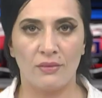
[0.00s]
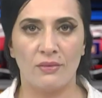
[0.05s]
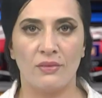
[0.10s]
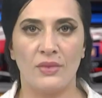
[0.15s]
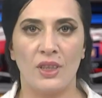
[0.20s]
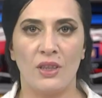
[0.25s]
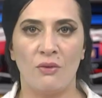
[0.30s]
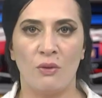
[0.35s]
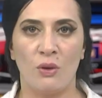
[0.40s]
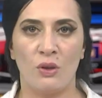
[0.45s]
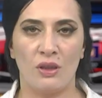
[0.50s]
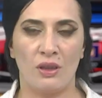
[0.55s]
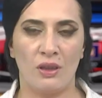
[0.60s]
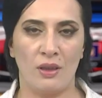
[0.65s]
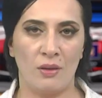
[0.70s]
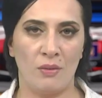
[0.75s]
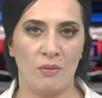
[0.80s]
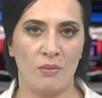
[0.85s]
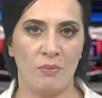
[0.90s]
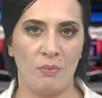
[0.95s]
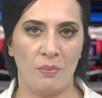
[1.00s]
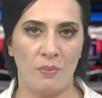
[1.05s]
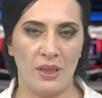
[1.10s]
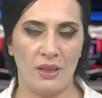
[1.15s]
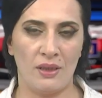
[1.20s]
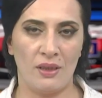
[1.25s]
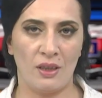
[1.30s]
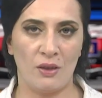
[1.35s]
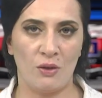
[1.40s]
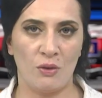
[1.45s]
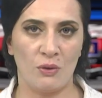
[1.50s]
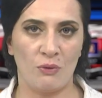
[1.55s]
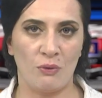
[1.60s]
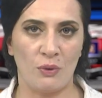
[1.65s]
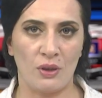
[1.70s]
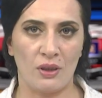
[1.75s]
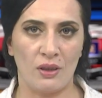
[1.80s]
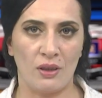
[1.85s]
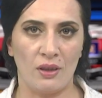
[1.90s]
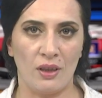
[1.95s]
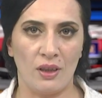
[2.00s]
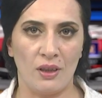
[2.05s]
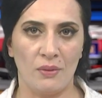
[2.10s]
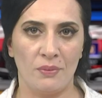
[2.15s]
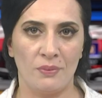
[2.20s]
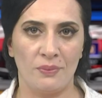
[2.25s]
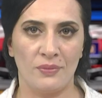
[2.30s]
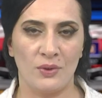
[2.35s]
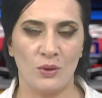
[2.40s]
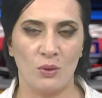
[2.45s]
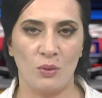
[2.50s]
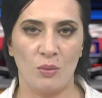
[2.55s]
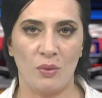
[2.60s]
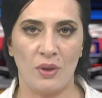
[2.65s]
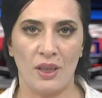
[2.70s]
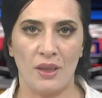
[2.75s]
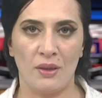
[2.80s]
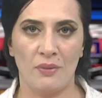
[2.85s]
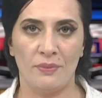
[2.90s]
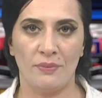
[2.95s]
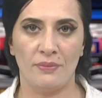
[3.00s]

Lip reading: This was the basic news for today. Goodbye.